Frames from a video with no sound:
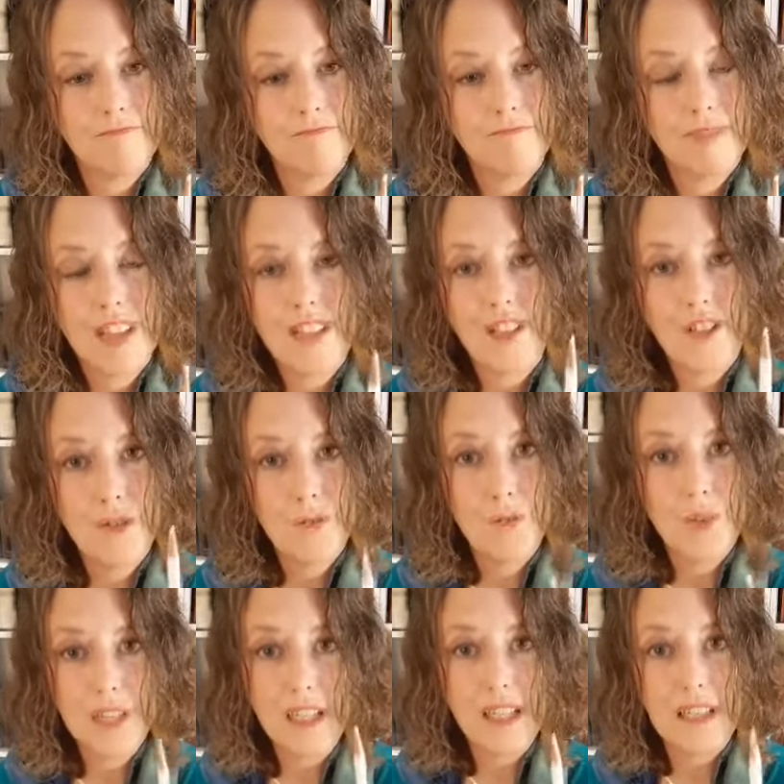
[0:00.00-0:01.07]
it's
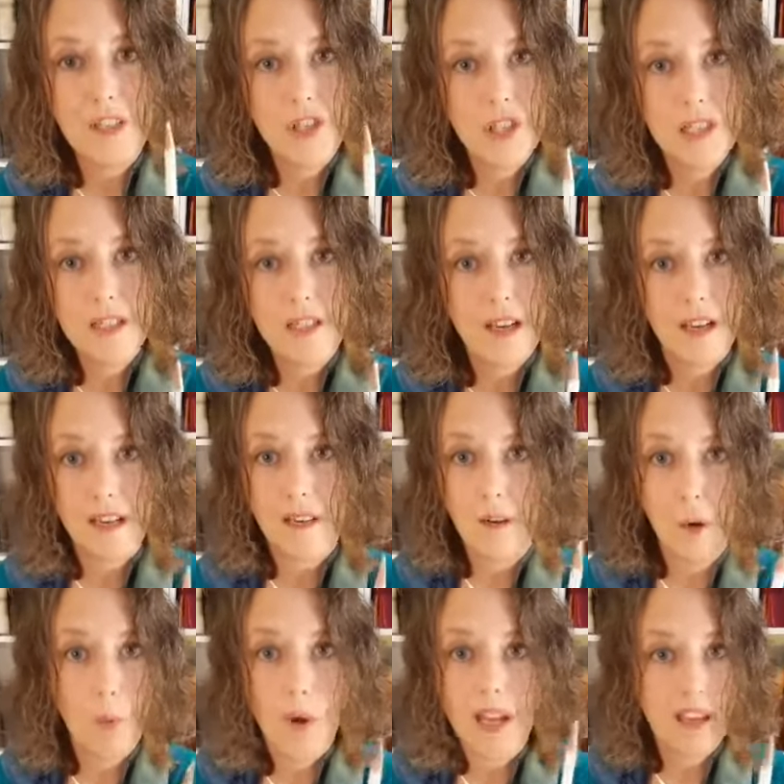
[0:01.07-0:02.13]
really just a
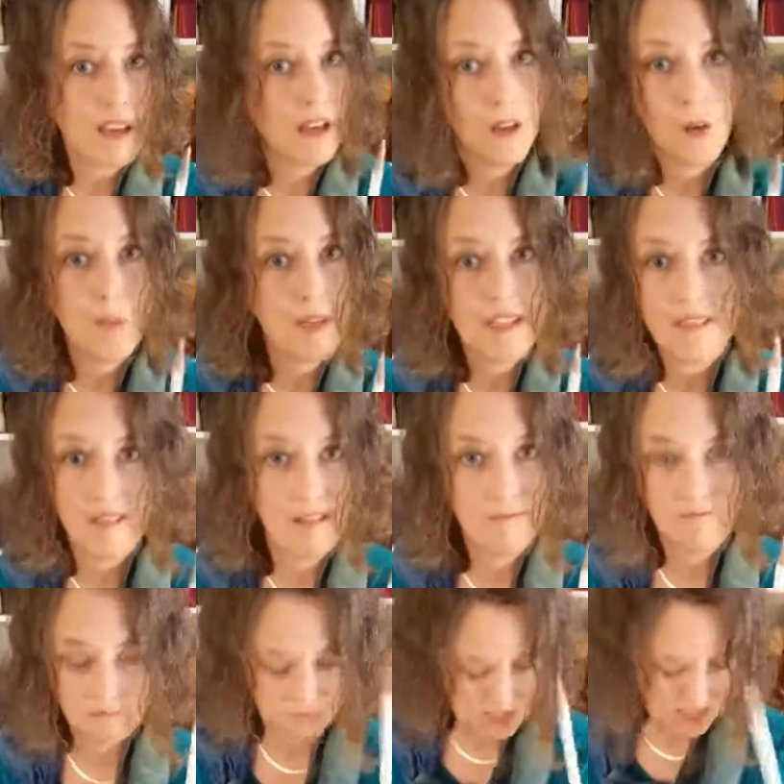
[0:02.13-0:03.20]
white colored pencil.
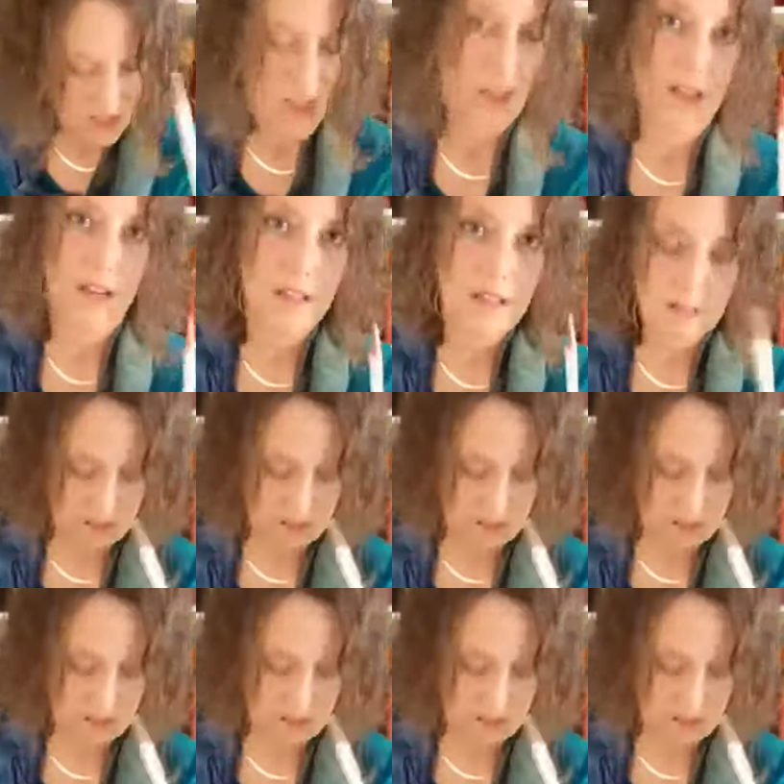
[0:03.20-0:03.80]
That's all it is.